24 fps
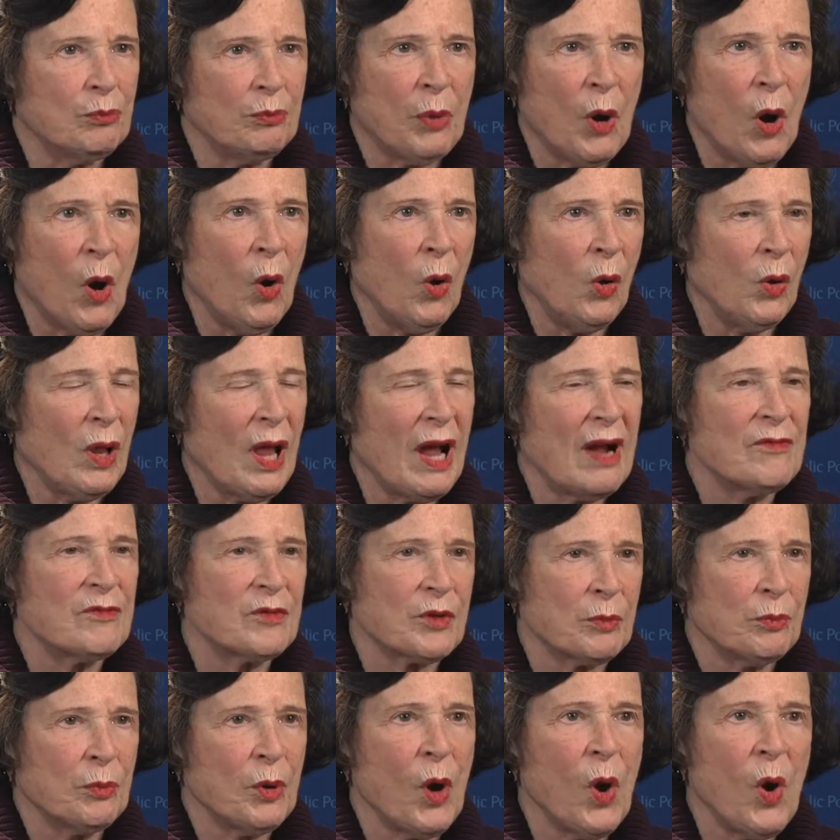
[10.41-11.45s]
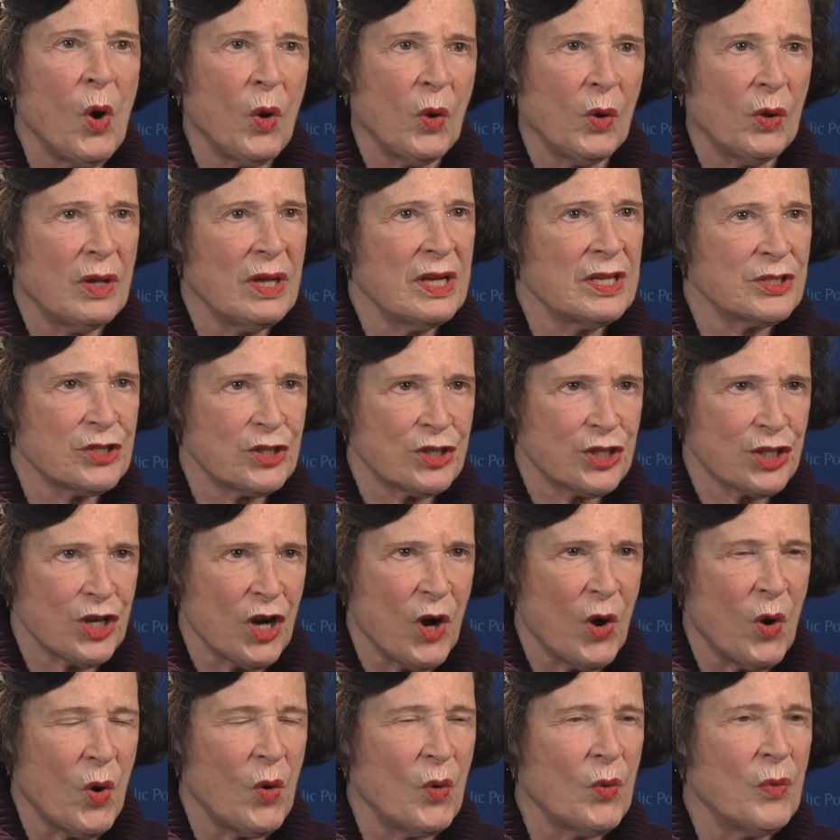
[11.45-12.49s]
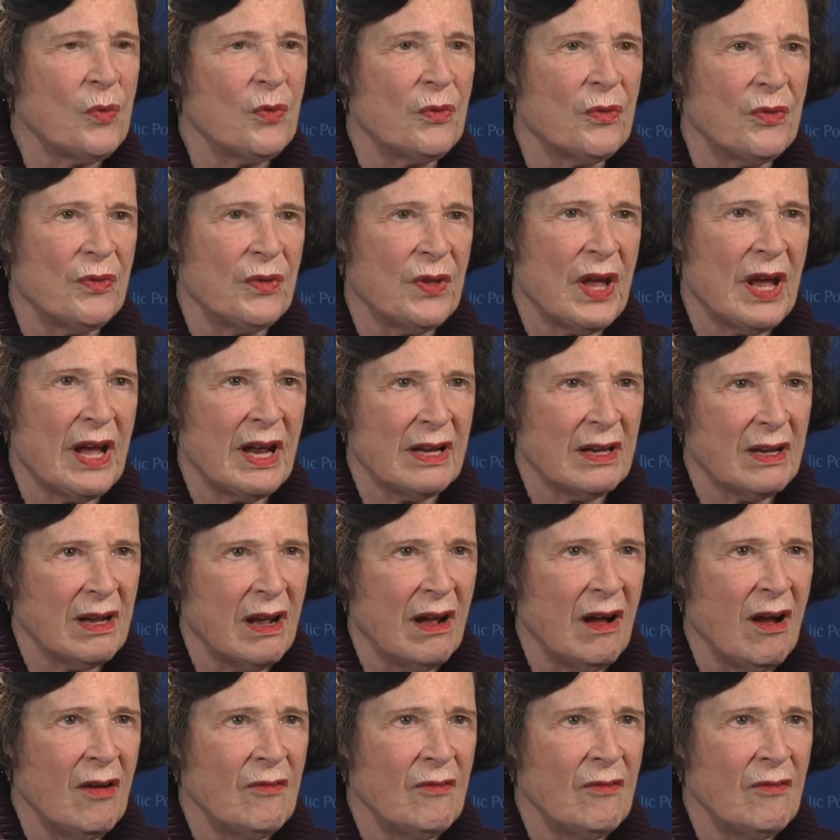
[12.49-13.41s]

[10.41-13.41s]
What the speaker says: poll after poll has shown that